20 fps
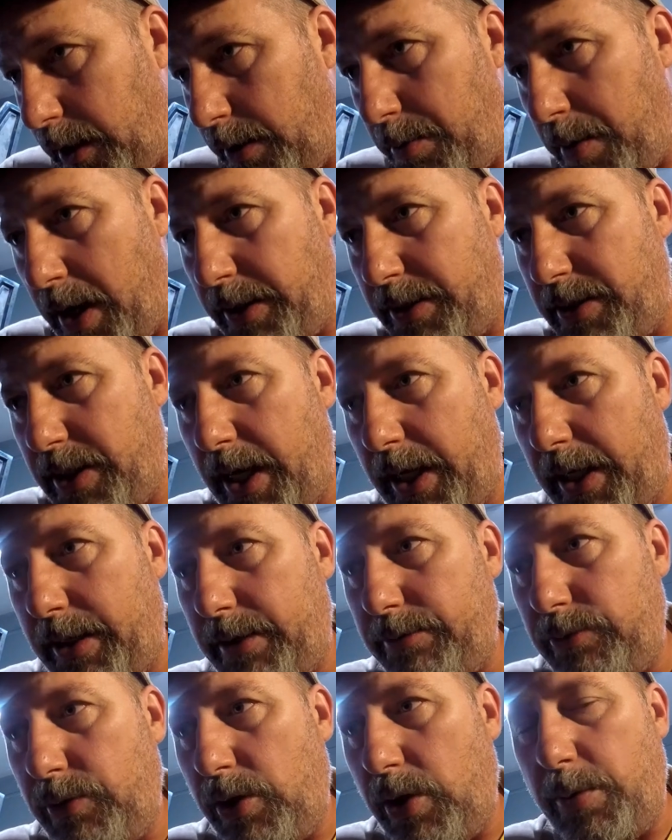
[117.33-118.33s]
might take
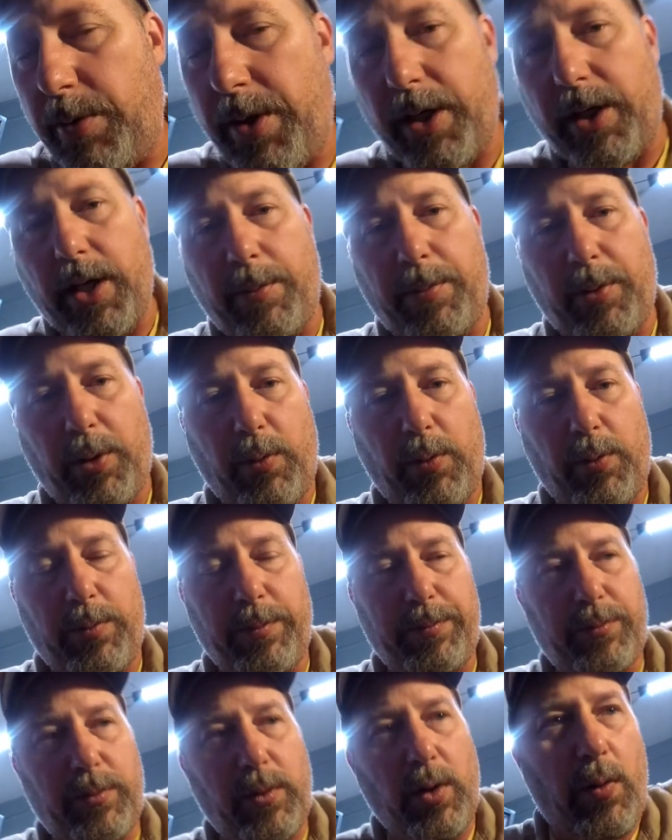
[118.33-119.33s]
me a couple
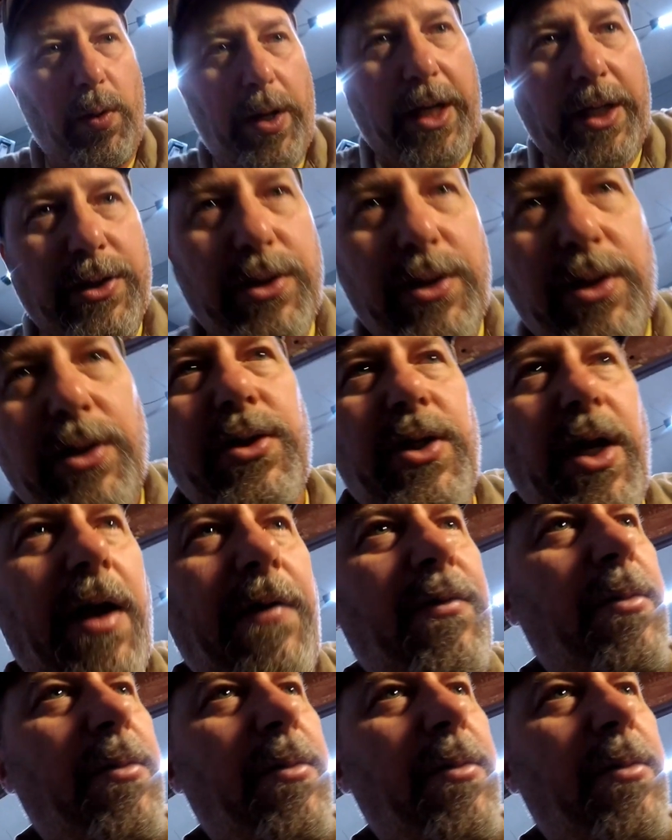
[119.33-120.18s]
of weeks to save the